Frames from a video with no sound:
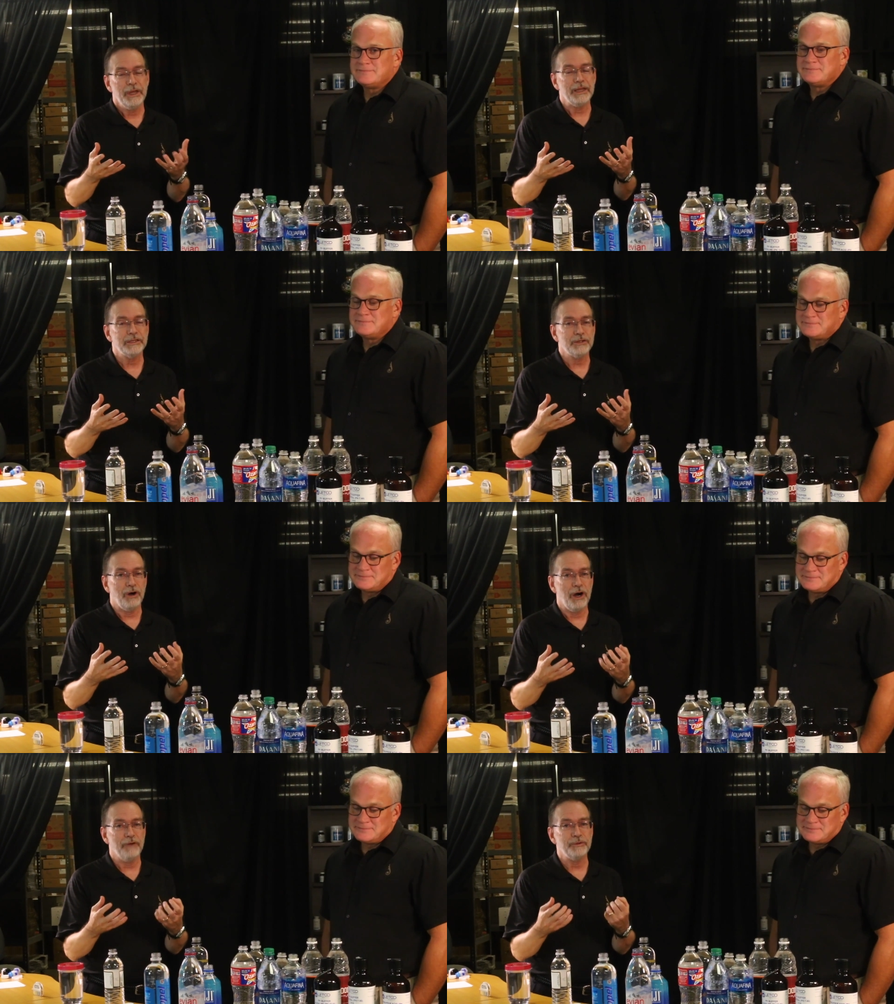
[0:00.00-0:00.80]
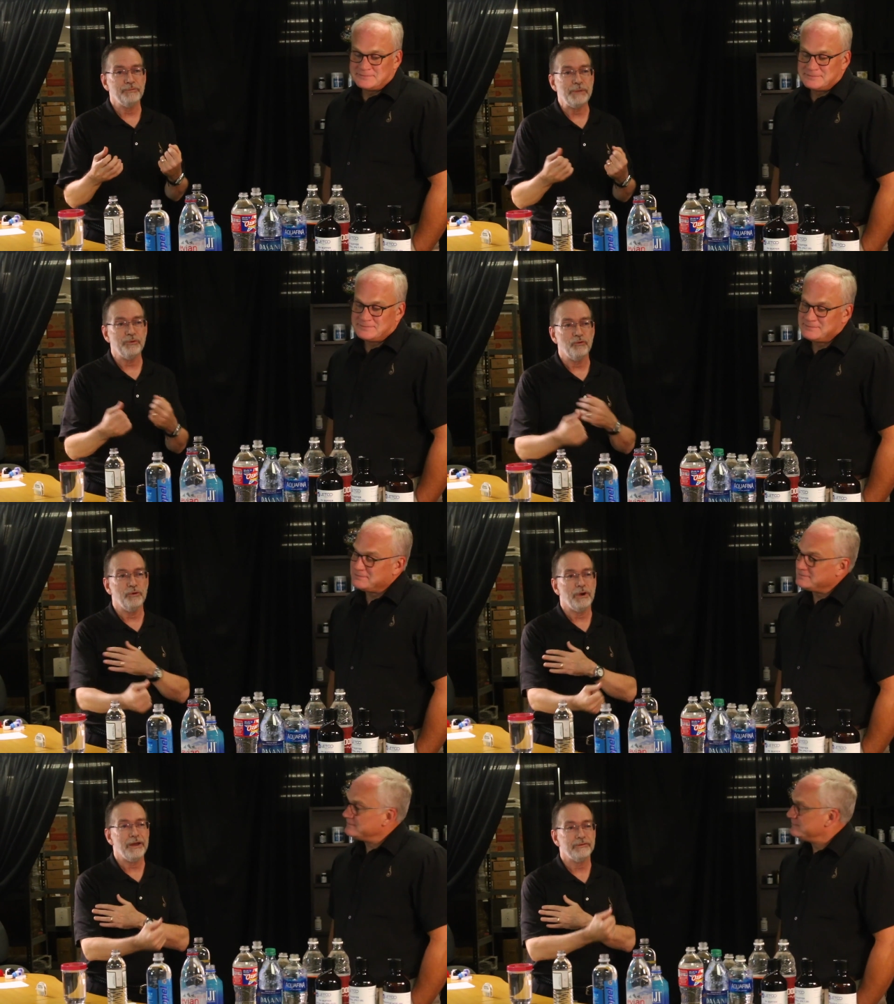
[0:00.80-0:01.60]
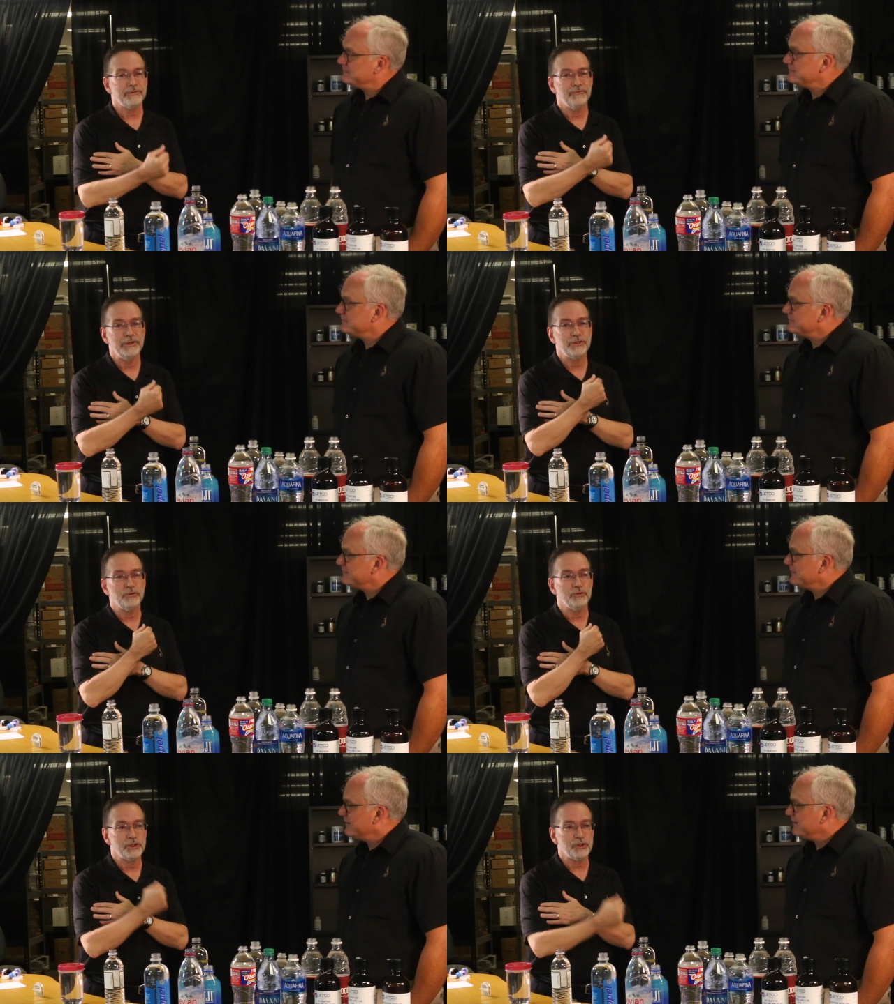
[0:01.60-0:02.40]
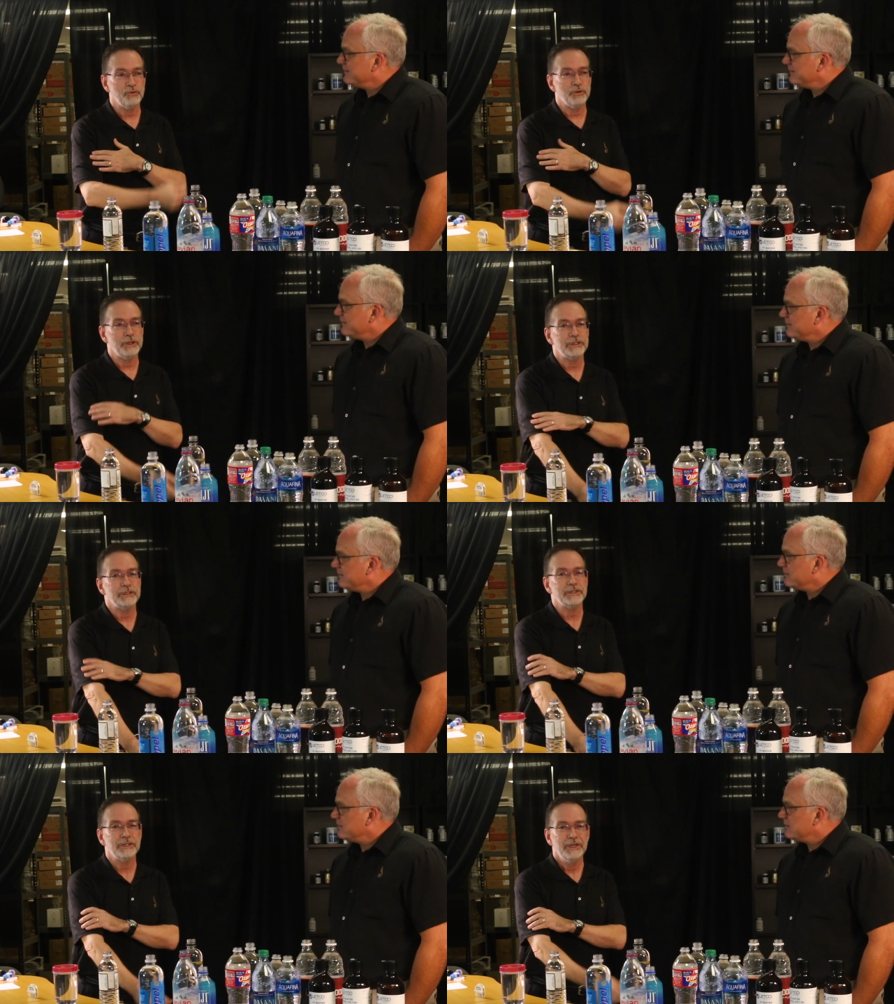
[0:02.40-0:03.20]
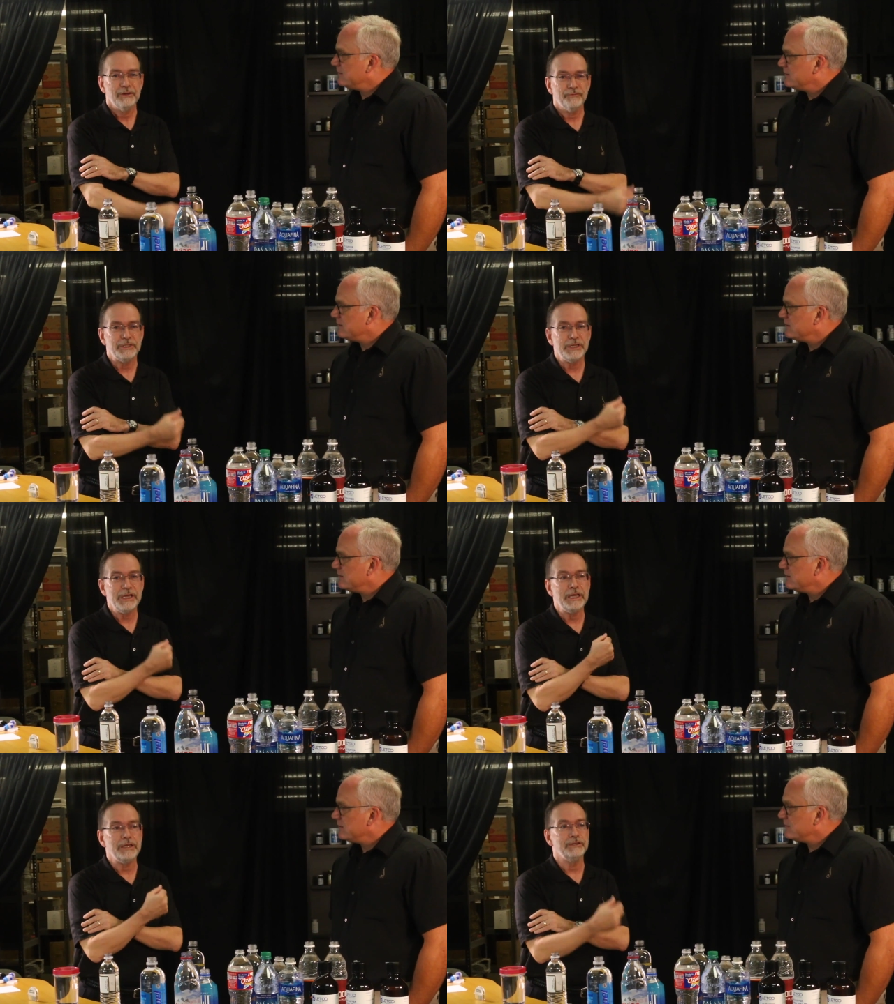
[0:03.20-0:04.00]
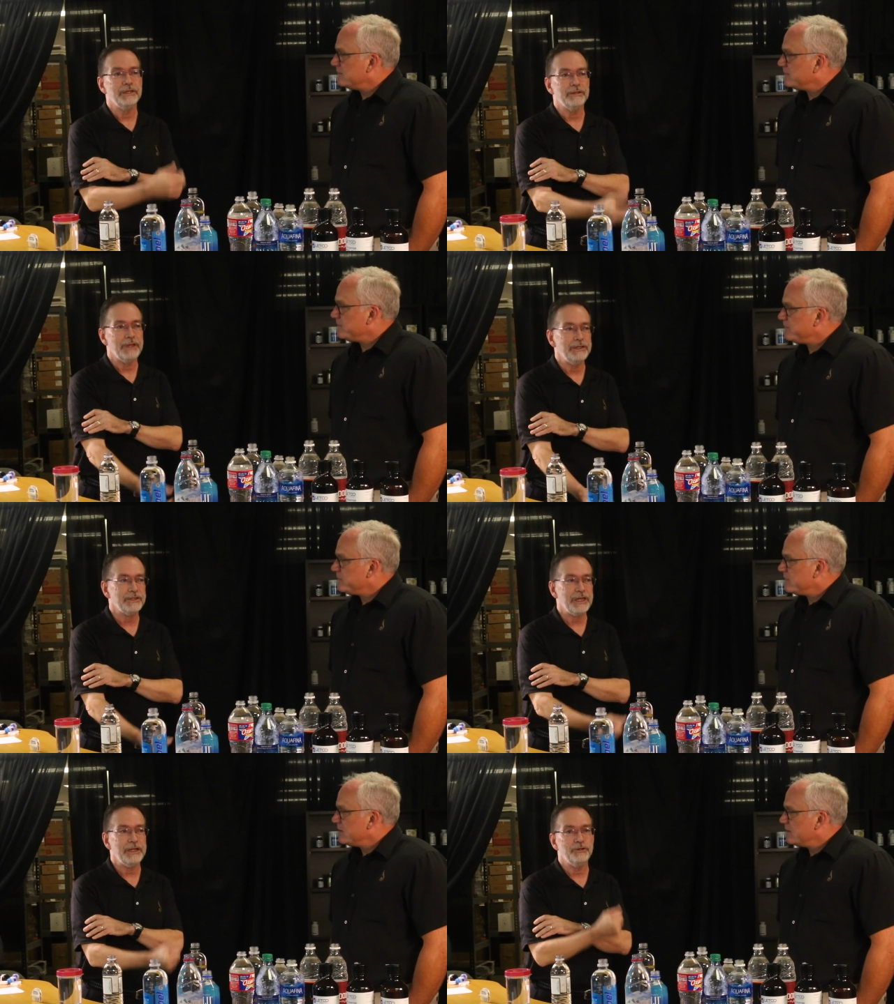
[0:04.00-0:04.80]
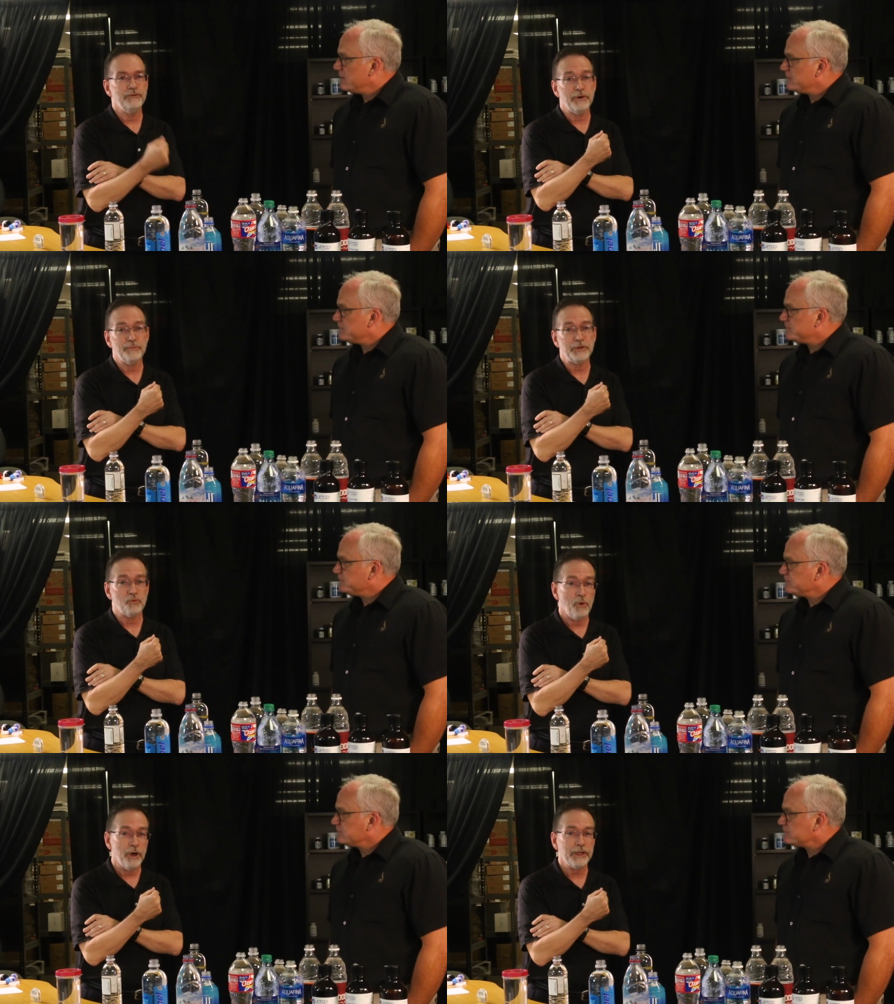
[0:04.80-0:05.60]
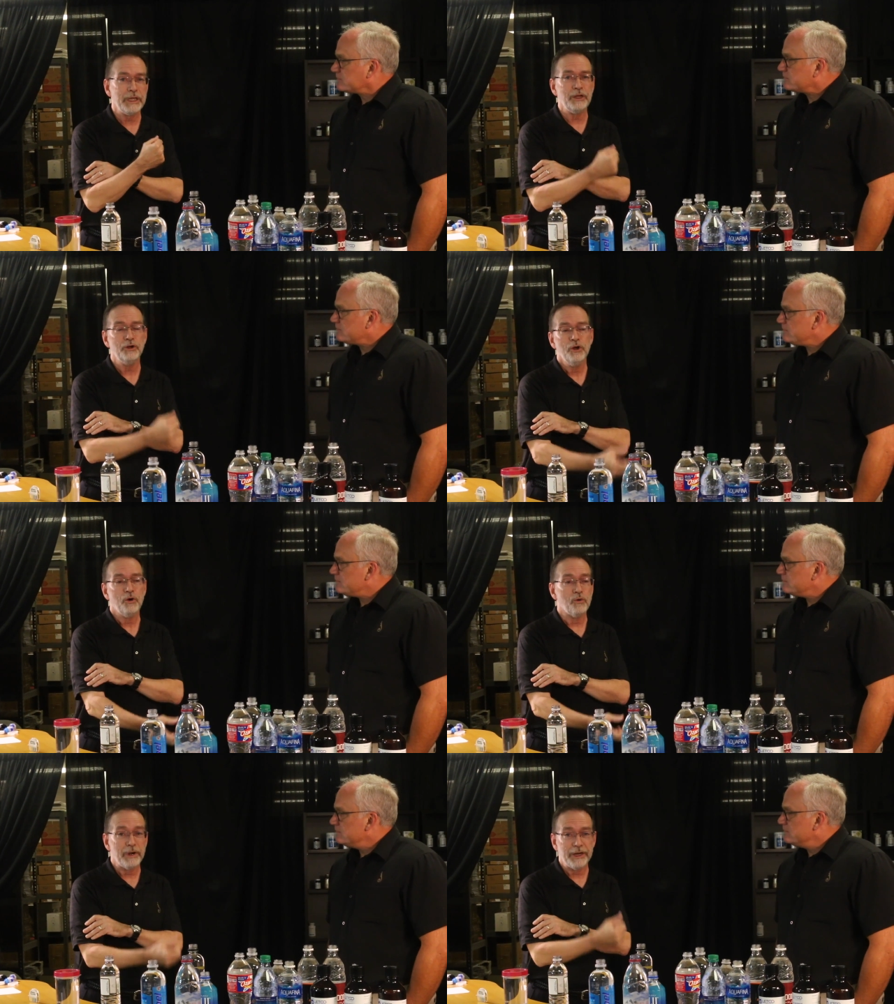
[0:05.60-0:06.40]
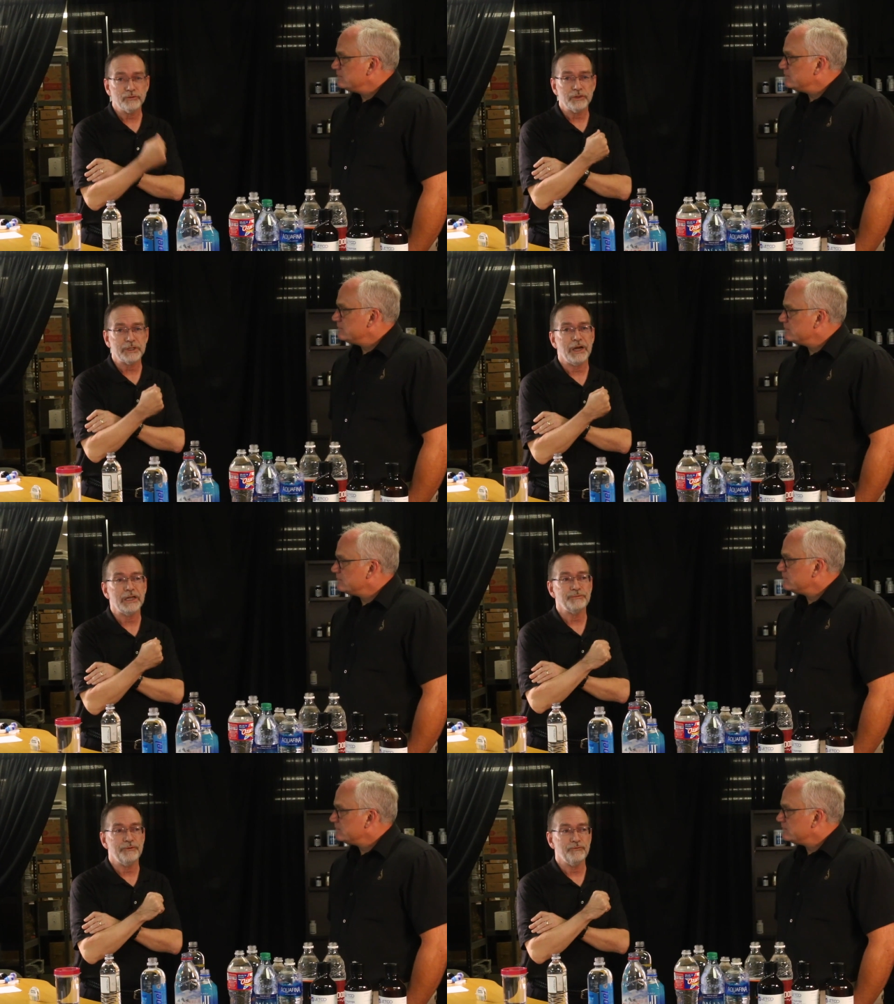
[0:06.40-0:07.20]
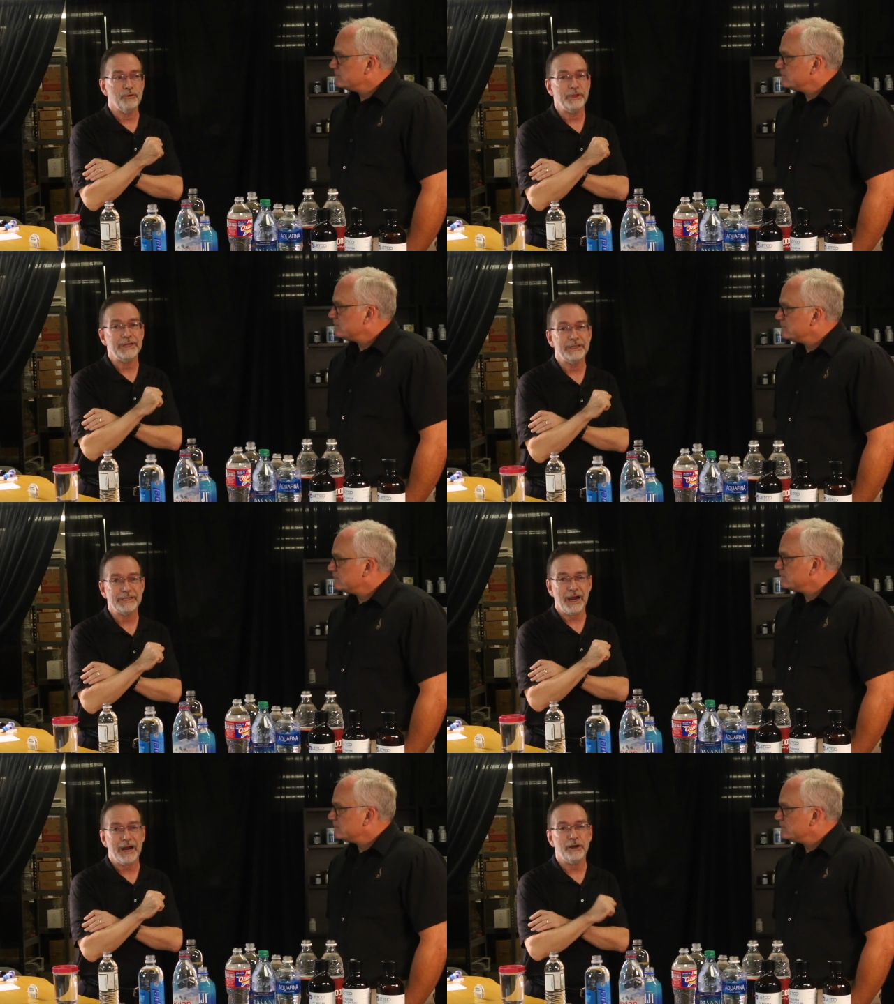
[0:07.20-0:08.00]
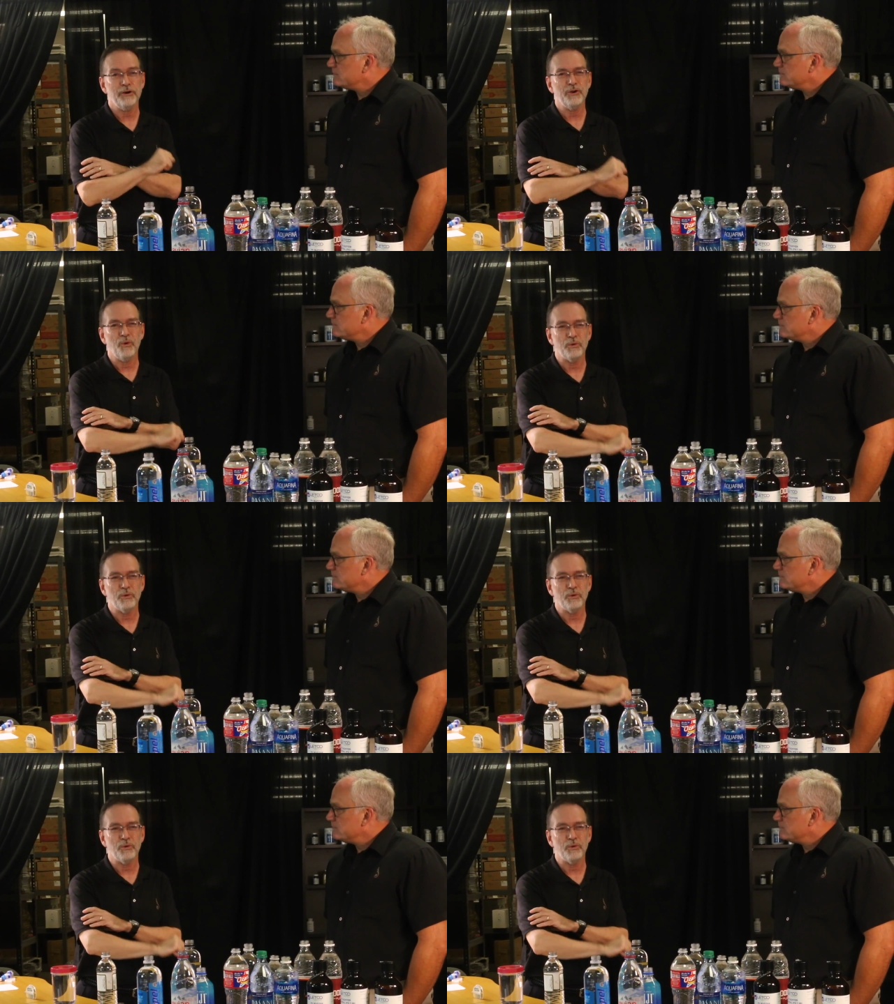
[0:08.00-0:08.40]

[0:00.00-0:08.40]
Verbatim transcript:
Speaker 1: And so often people will have some physical soreness, just fatigue. They just can't do very much walking or exercise before they get tired